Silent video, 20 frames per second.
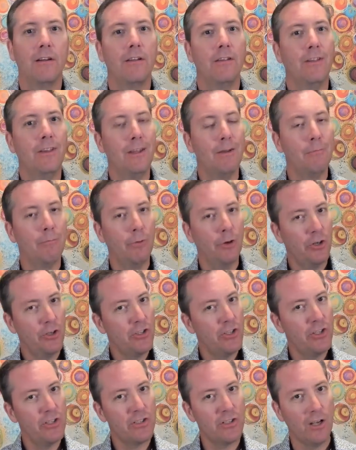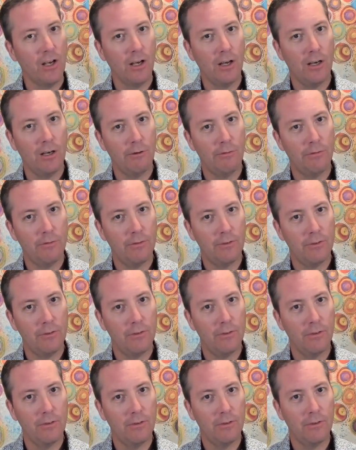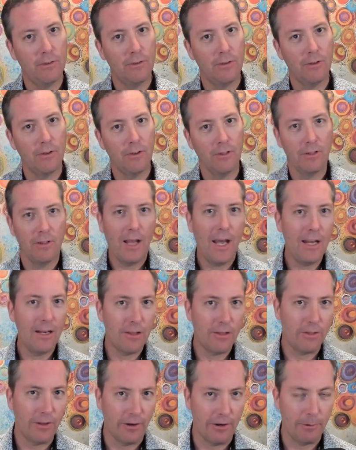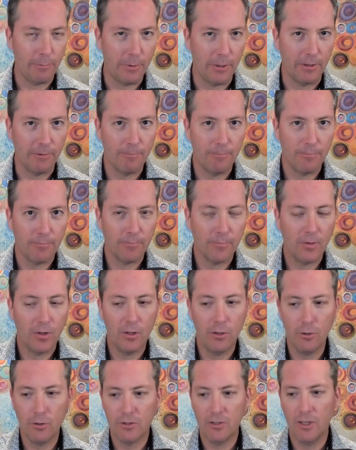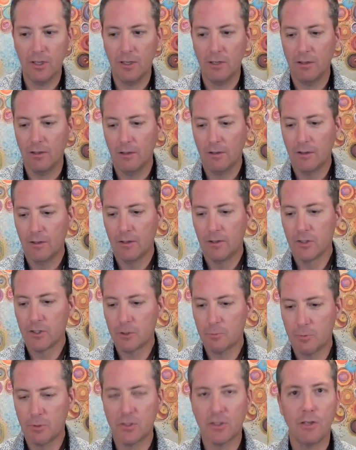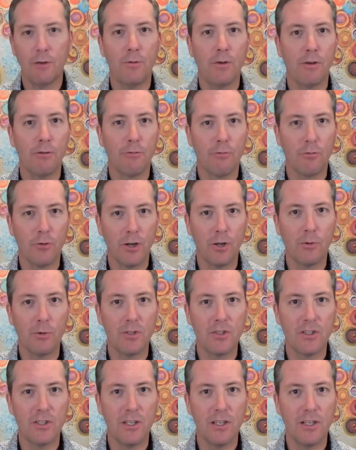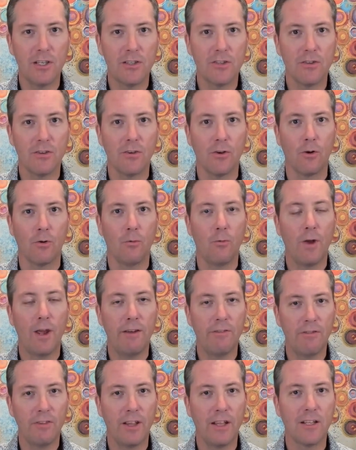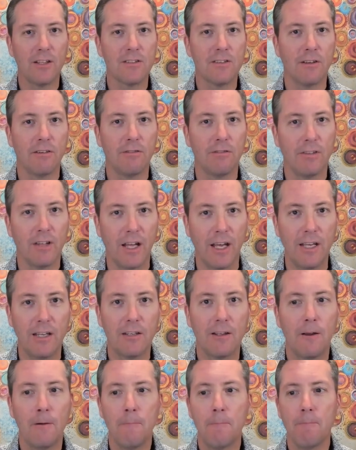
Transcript: the emergence of light therapy using specific frequencies or wavelengths of light